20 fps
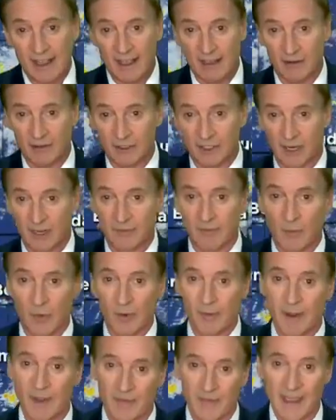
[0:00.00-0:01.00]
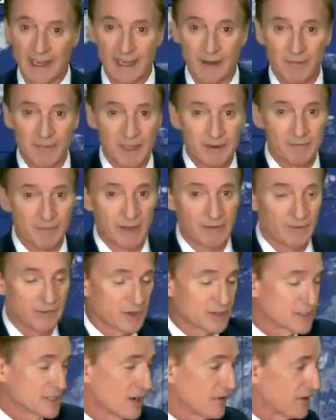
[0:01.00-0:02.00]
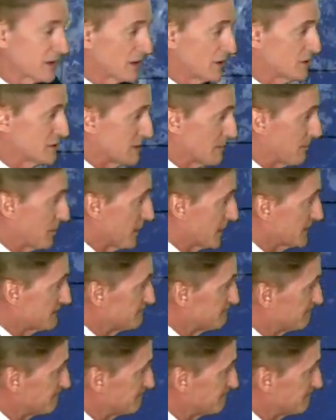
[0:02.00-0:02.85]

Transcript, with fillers: I uh, we'll talk more about that in a bit, but first off, close-up look.